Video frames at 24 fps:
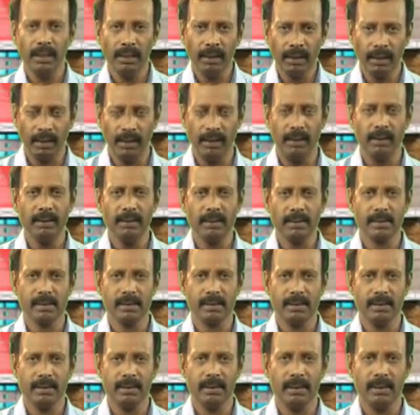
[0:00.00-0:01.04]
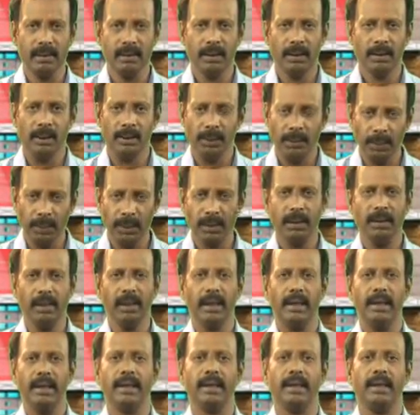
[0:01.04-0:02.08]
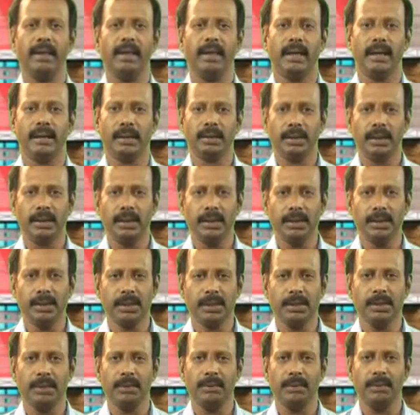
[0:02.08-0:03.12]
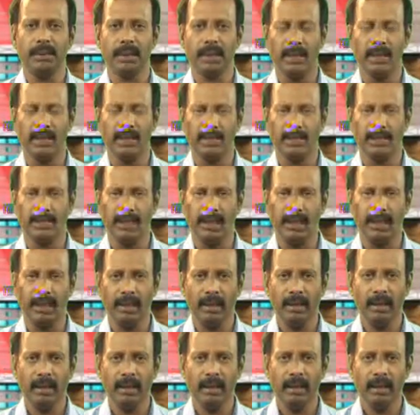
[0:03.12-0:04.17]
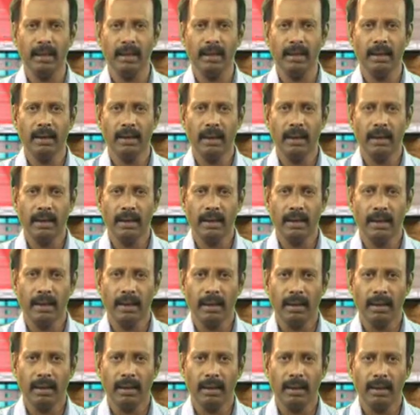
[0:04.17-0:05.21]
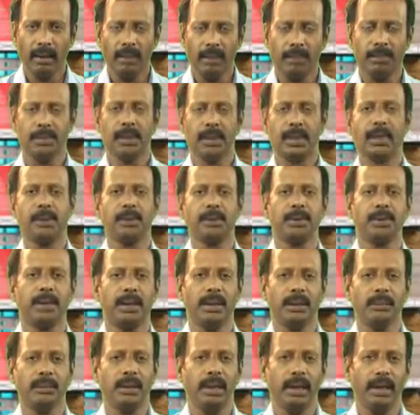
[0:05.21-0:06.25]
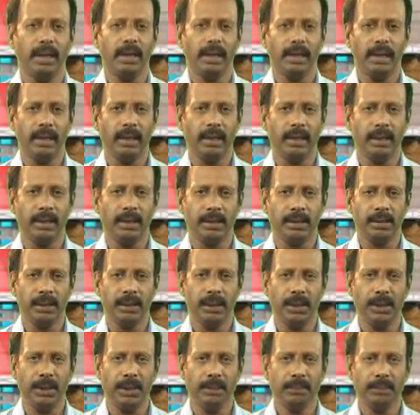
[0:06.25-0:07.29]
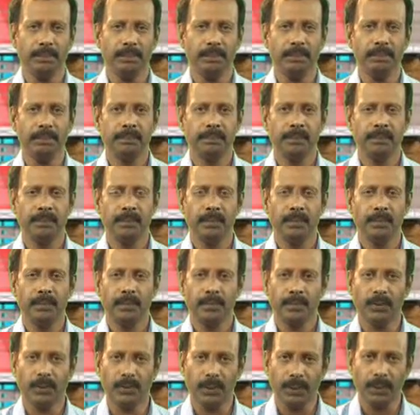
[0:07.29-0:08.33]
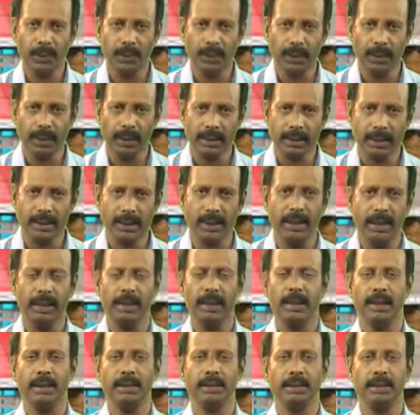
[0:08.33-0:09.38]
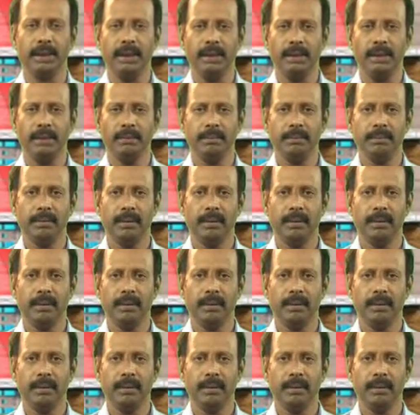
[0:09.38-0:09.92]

Hence, during light reactions, we can see absorption of the light energy, photoexcitation,